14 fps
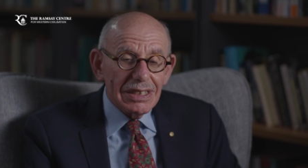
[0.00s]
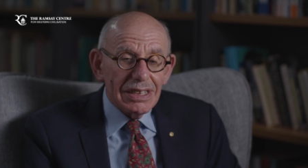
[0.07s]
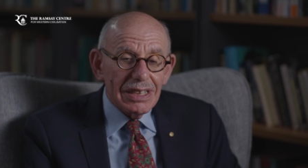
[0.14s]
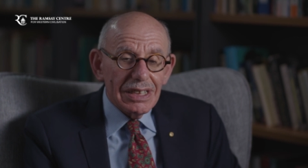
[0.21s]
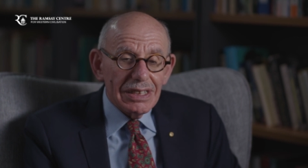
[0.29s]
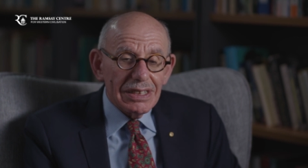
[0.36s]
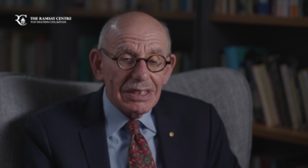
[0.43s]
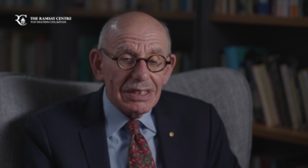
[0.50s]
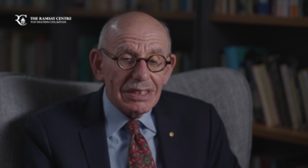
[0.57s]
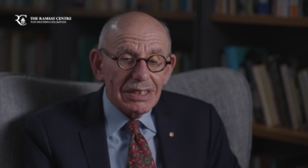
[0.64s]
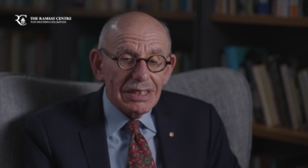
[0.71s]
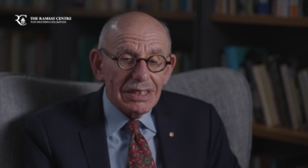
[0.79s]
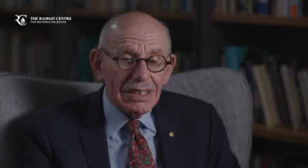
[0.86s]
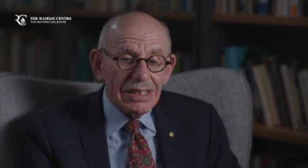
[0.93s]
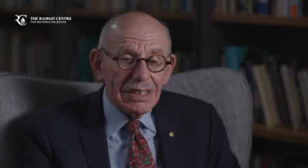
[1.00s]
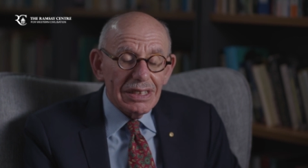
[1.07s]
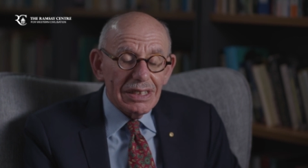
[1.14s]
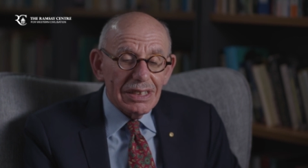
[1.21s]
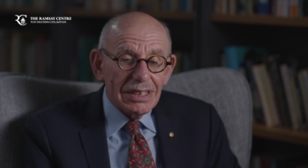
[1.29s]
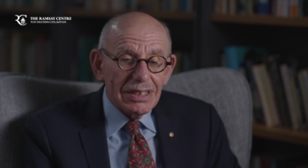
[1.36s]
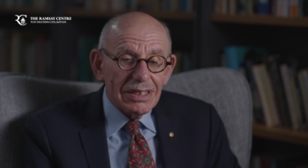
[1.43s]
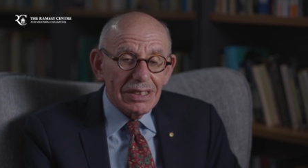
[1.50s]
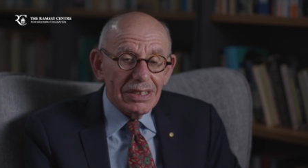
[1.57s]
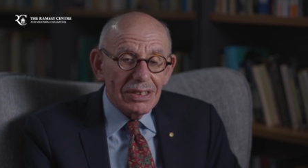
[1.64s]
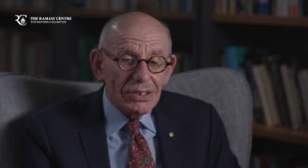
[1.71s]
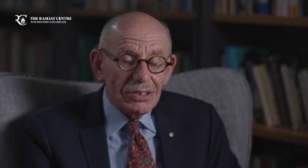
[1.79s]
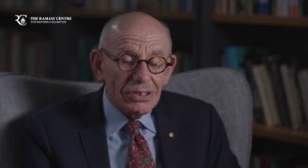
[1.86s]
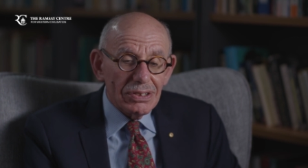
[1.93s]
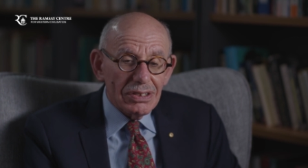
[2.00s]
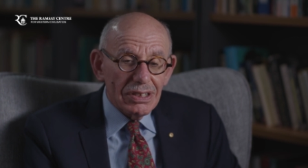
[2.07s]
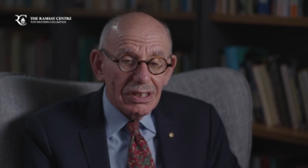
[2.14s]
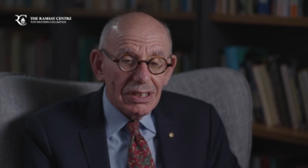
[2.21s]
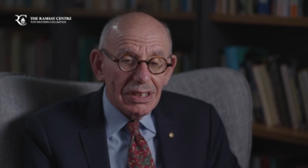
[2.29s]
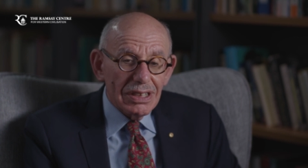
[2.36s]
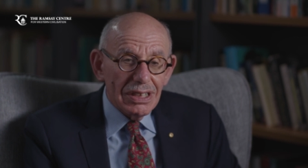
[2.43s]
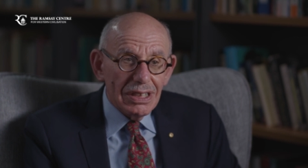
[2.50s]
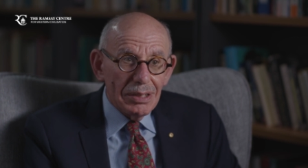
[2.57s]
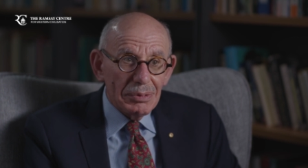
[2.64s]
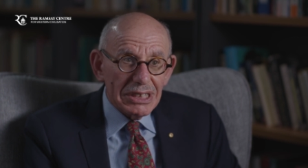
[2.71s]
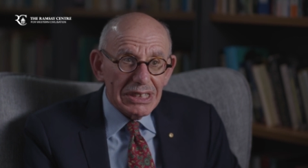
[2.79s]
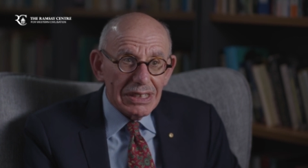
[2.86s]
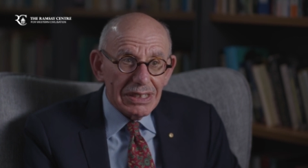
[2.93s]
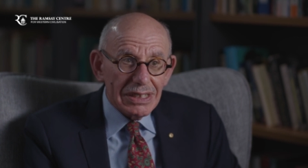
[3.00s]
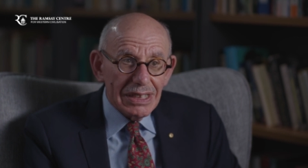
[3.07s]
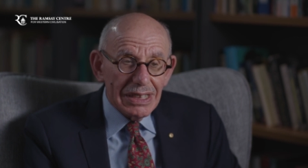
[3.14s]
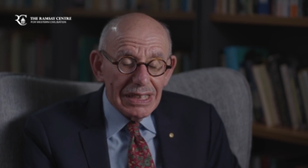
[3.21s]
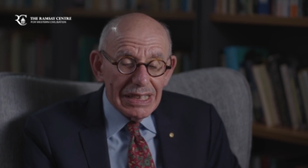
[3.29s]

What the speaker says: that you should limit it.